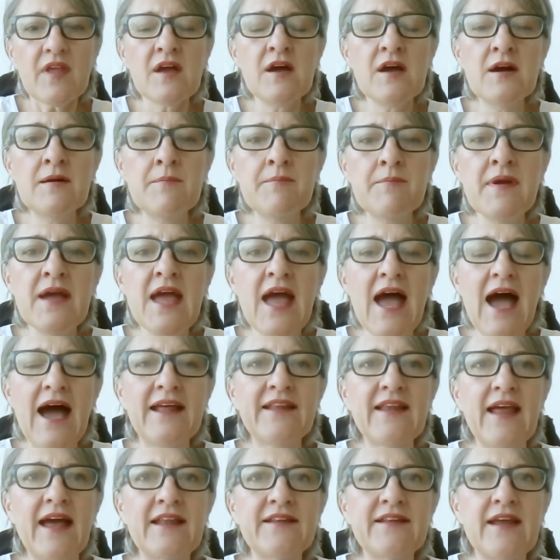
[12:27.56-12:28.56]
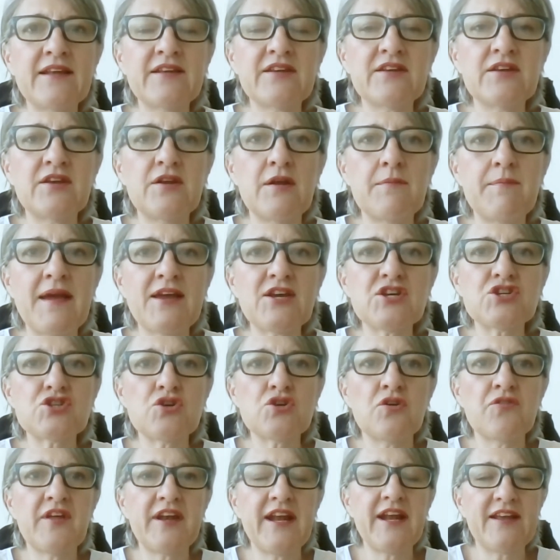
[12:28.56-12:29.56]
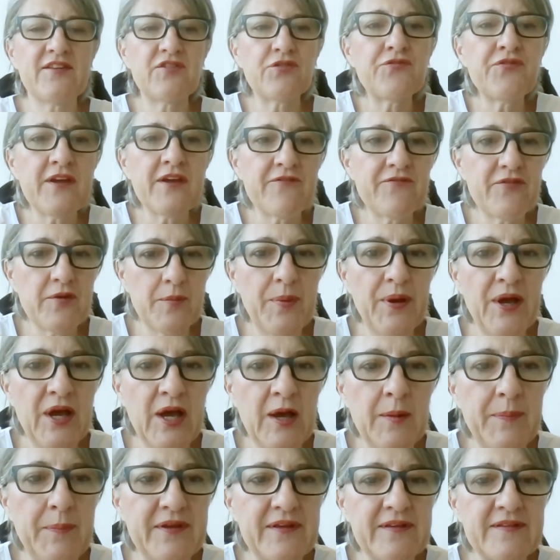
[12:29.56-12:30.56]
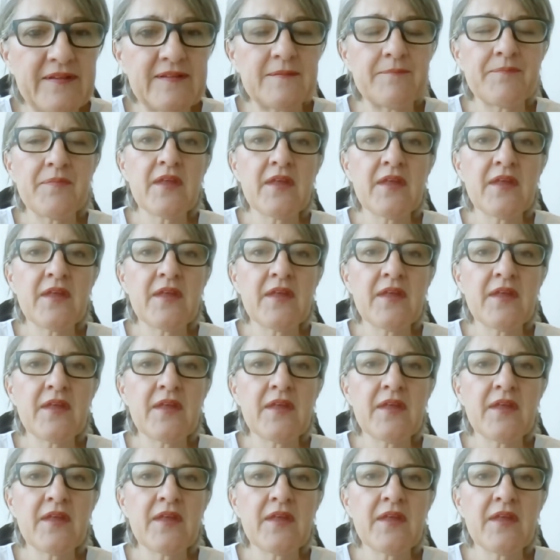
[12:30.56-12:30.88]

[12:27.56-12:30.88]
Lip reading: and make sure that it's fit for purpose.